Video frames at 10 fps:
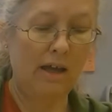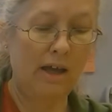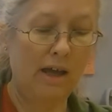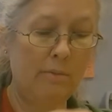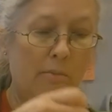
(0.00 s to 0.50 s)

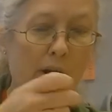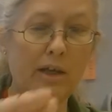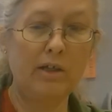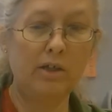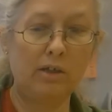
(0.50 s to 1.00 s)
and
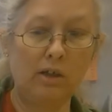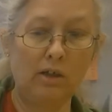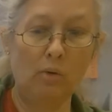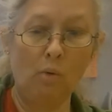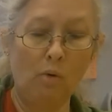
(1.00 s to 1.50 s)
my
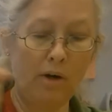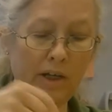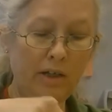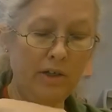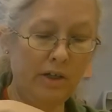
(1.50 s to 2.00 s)

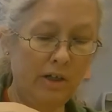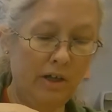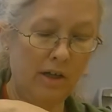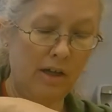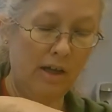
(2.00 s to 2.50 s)
orange
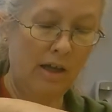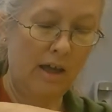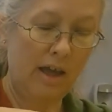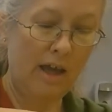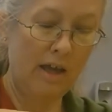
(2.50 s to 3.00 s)

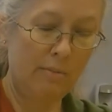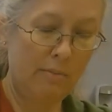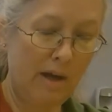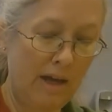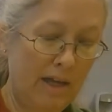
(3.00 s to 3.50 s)
and
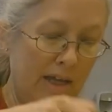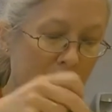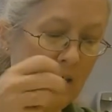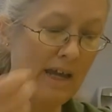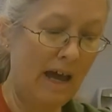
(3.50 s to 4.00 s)
my
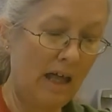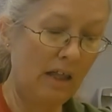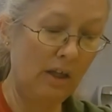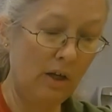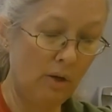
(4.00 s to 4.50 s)

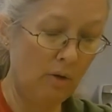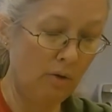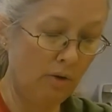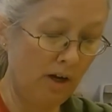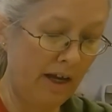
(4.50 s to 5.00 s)

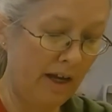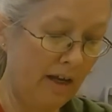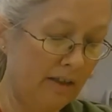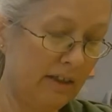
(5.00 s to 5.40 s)
yellow crayons